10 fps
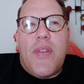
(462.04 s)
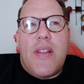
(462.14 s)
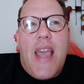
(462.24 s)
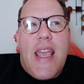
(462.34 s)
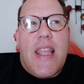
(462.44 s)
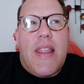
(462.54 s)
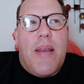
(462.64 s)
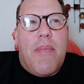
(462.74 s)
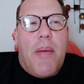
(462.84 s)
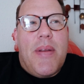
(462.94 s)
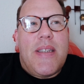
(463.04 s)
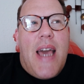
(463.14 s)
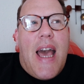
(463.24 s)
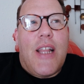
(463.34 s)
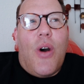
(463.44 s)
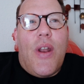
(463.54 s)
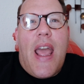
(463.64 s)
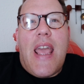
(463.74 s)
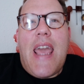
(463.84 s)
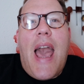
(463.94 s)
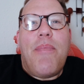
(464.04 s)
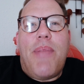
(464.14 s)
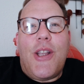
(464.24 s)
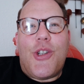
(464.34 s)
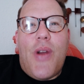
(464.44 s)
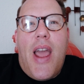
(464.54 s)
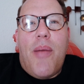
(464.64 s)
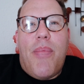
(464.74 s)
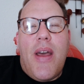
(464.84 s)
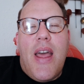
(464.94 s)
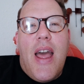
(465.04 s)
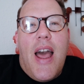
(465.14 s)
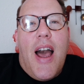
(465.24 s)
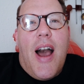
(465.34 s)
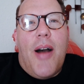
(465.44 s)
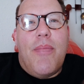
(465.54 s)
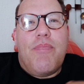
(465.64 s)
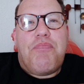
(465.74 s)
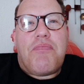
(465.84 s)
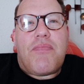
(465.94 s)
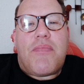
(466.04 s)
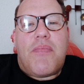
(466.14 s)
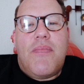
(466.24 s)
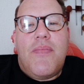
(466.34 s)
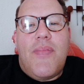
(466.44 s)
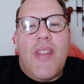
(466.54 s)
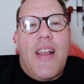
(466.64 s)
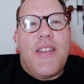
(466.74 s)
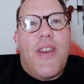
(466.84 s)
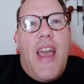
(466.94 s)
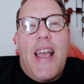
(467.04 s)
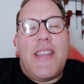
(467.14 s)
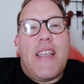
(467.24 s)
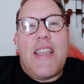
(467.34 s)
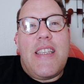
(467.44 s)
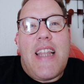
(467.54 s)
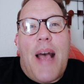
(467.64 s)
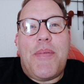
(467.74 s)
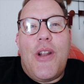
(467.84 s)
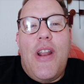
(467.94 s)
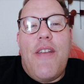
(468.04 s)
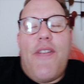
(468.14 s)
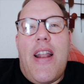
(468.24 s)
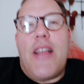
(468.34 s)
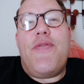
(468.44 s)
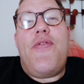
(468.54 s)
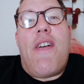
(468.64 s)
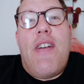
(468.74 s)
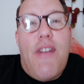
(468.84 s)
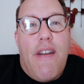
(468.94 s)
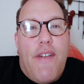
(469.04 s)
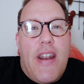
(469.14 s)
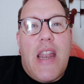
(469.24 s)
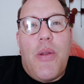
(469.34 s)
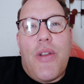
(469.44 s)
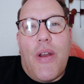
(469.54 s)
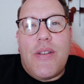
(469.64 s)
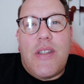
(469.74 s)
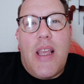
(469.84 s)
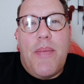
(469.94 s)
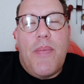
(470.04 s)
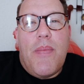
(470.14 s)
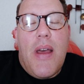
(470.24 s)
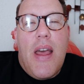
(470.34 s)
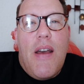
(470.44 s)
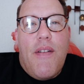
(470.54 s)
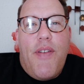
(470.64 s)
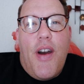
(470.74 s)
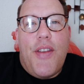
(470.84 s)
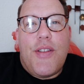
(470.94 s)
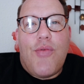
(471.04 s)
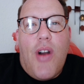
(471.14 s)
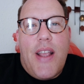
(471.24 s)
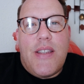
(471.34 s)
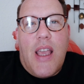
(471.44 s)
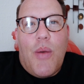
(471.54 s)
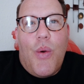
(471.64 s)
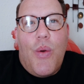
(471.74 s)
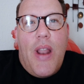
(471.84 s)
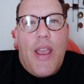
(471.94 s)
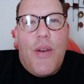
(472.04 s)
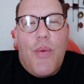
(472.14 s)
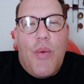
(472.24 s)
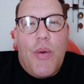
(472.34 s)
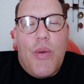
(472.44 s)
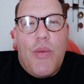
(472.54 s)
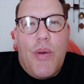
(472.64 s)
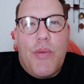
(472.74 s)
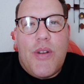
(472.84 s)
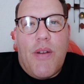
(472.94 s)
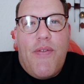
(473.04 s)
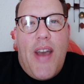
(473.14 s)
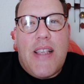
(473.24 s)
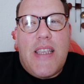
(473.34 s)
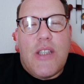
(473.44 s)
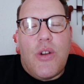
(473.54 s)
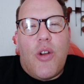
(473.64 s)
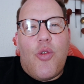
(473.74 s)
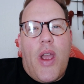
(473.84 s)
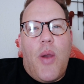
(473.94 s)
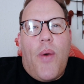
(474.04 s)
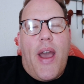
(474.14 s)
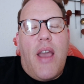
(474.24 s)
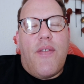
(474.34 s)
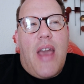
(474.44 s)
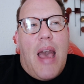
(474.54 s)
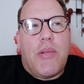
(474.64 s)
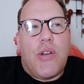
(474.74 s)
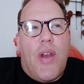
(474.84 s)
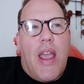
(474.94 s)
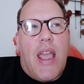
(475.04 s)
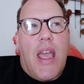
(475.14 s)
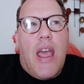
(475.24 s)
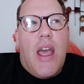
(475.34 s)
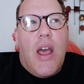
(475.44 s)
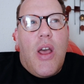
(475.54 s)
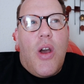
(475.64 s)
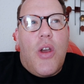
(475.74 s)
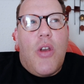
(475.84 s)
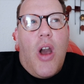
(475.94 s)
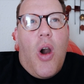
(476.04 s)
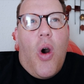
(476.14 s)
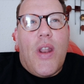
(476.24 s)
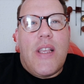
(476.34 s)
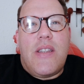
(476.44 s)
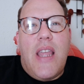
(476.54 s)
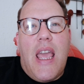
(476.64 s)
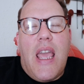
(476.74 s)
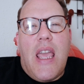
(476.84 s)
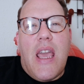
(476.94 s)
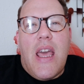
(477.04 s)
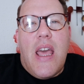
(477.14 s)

taking the mum and dad on a camping trip. So yeah, it's an absolutely fun. It's very, very funny. Anyone who knows Tim Firth's writing will confess he's got a great way of capturing honesty,